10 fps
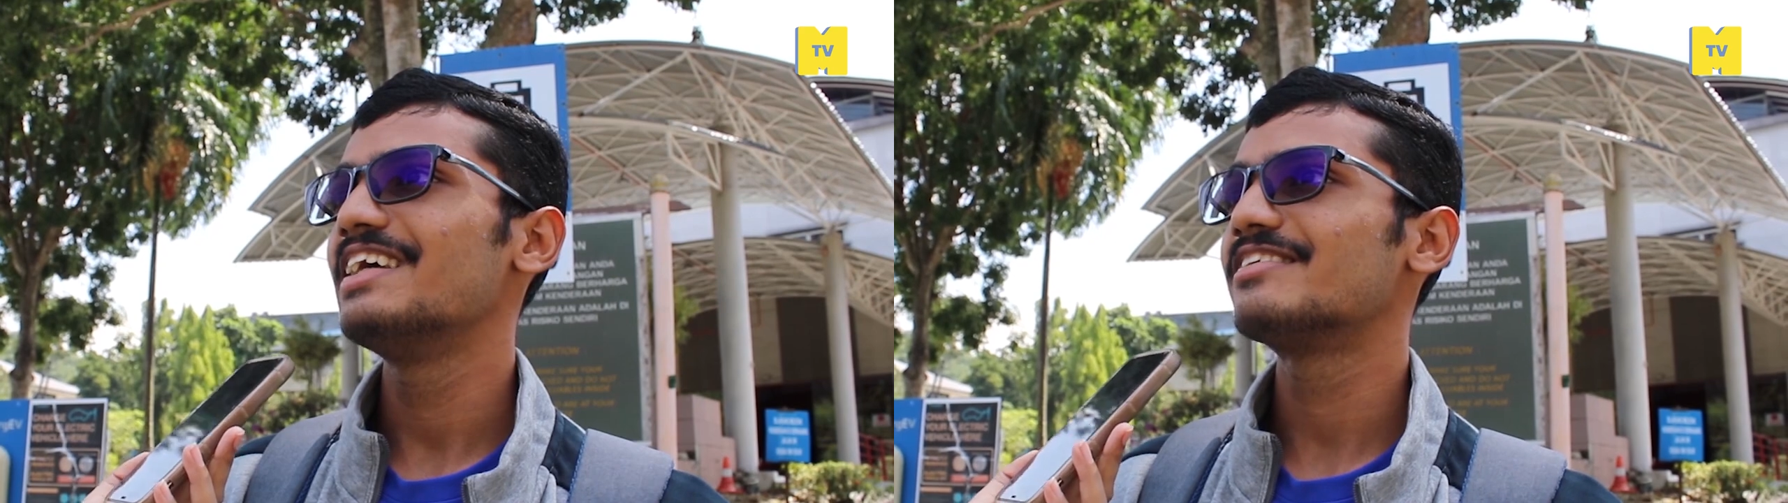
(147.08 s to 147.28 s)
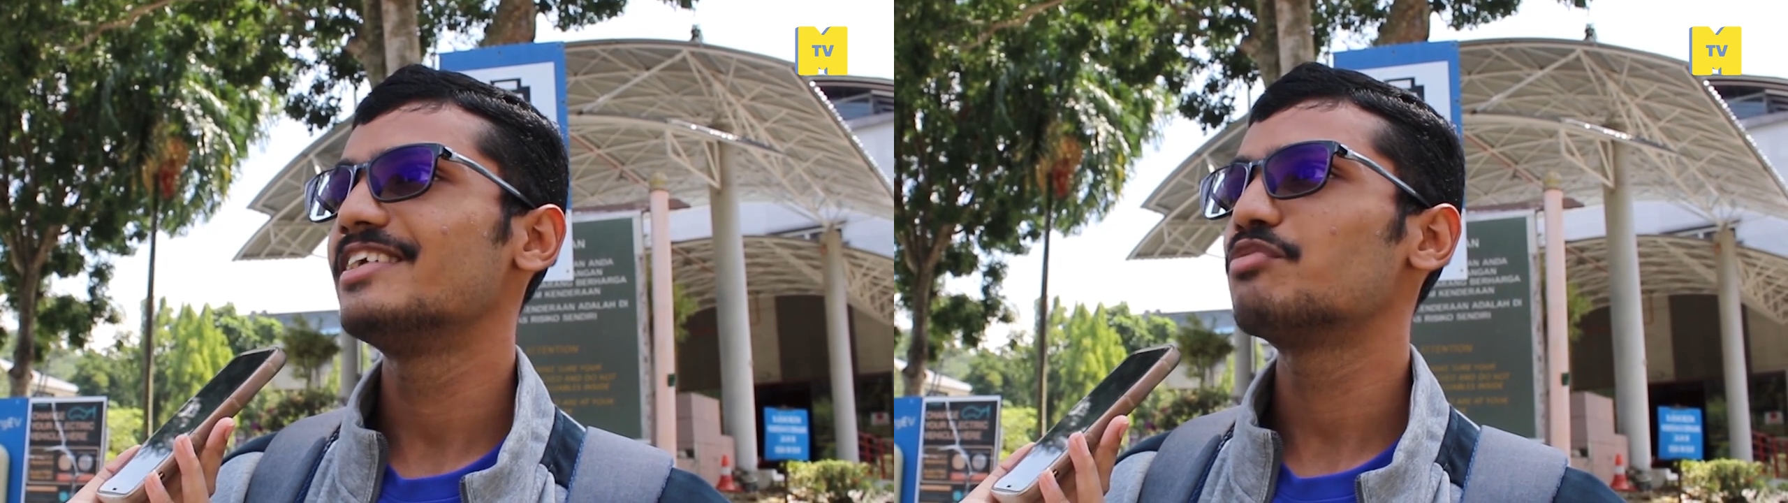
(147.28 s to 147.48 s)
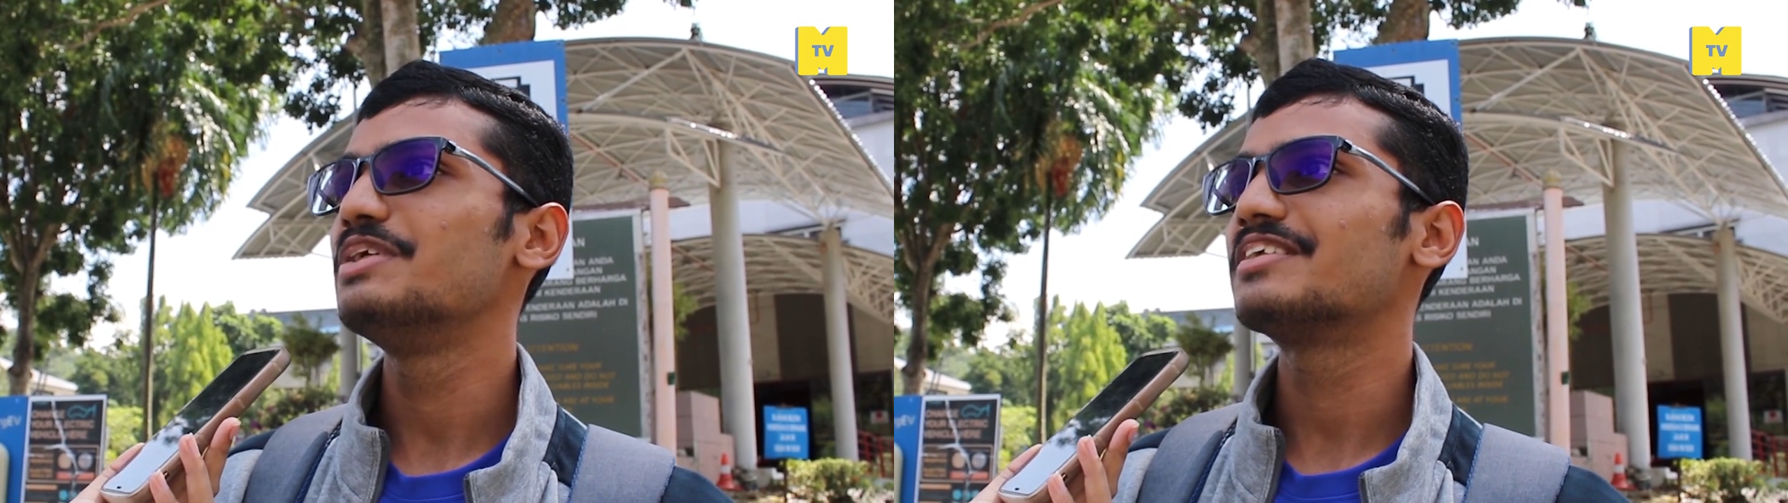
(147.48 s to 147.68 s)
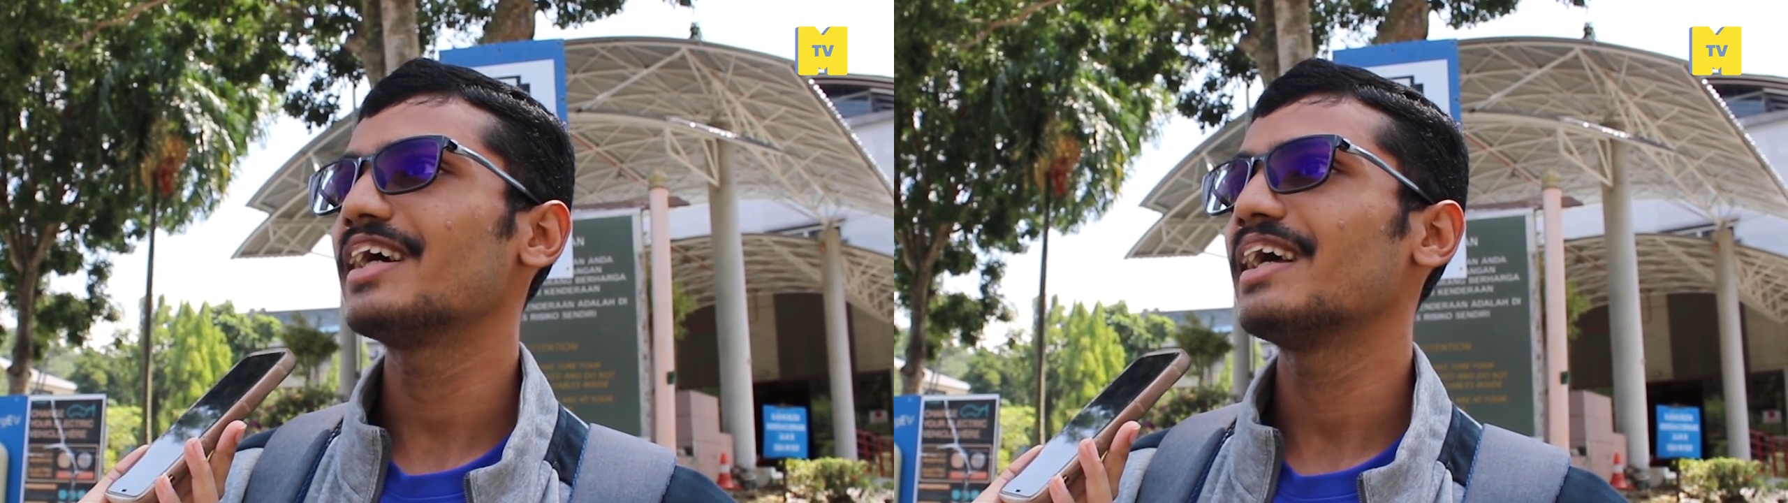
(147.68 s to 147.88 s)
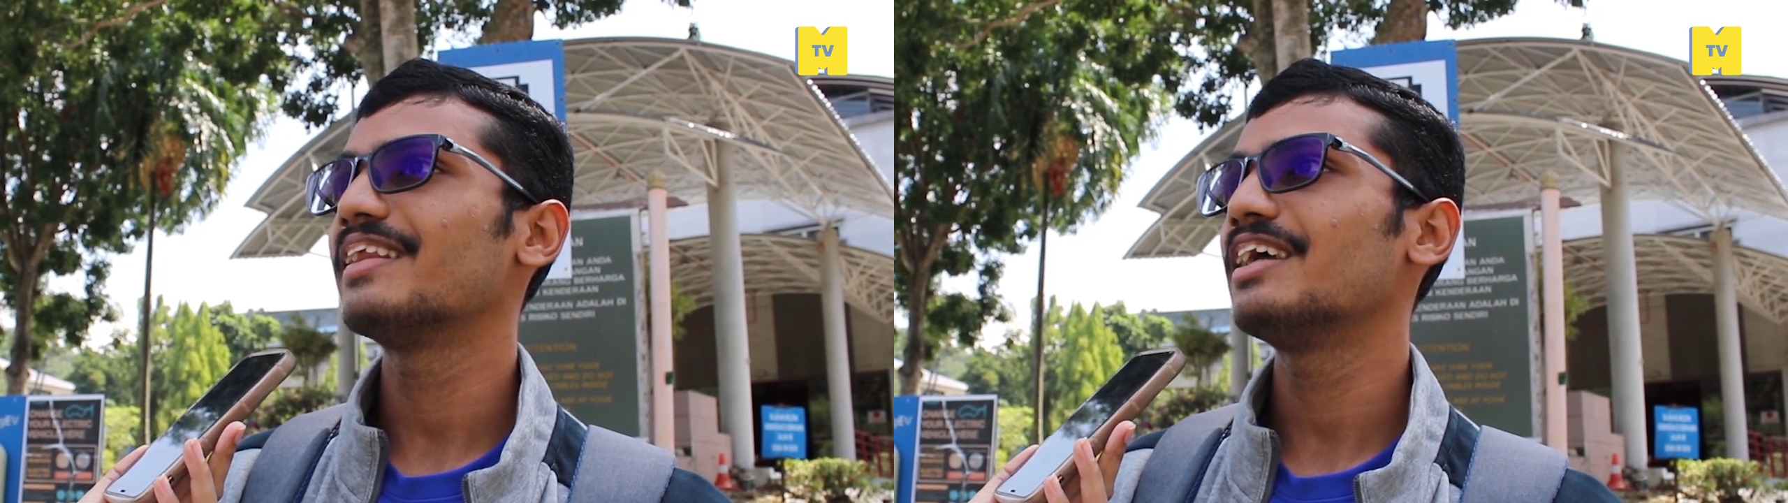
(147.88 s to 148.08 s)
is just
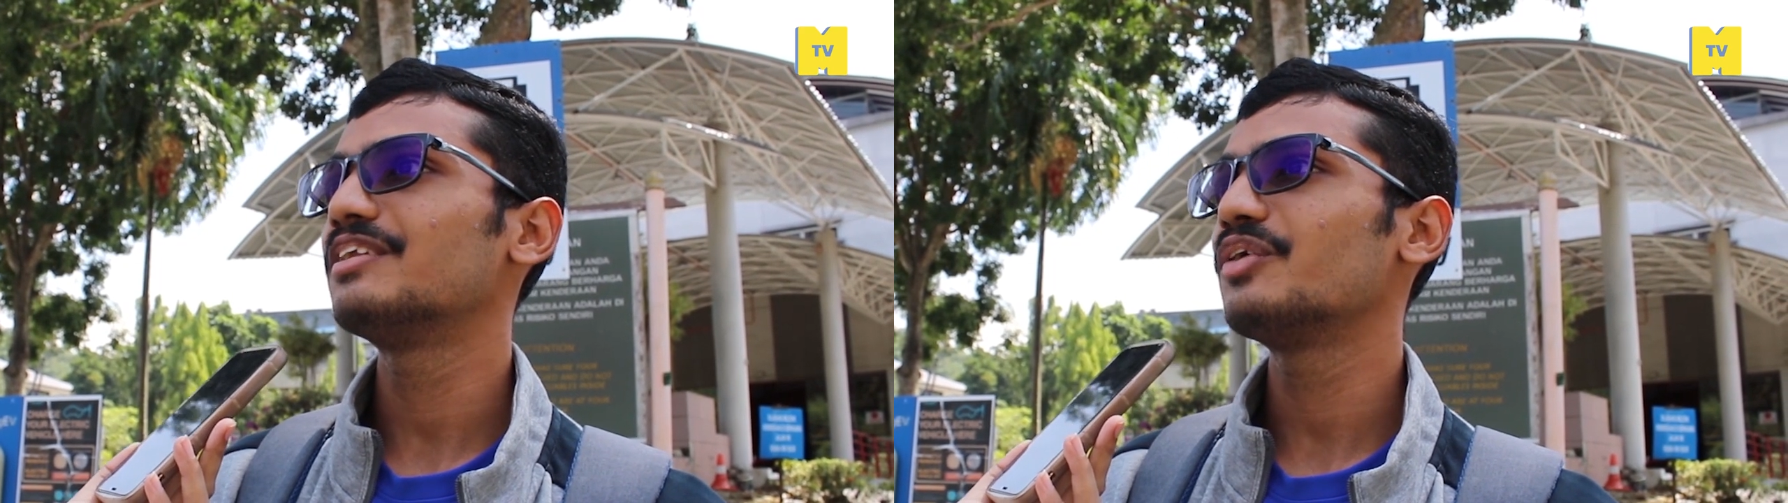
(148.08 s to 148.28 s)
beside, and then